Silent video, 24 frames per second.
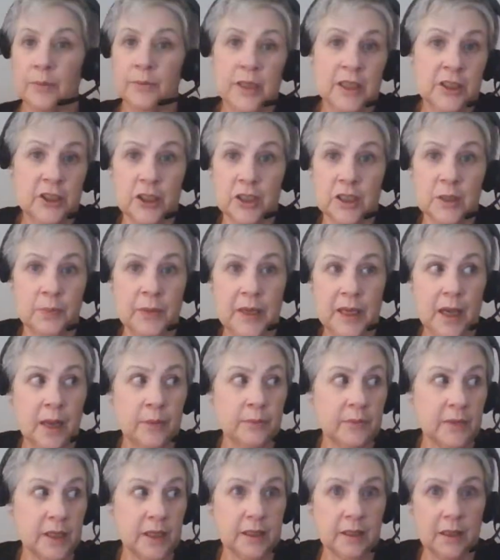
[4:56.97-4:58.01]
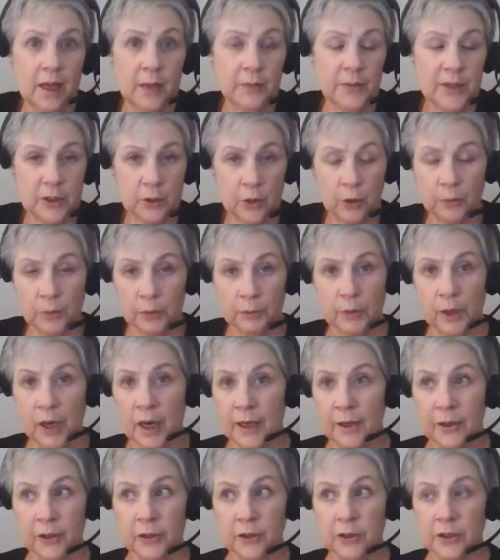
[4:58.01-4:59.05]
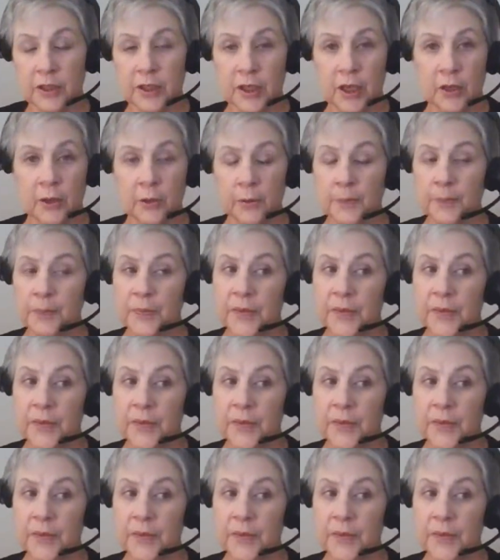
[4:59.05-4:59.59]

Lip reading: It's just me. I'm a sole proprietor. So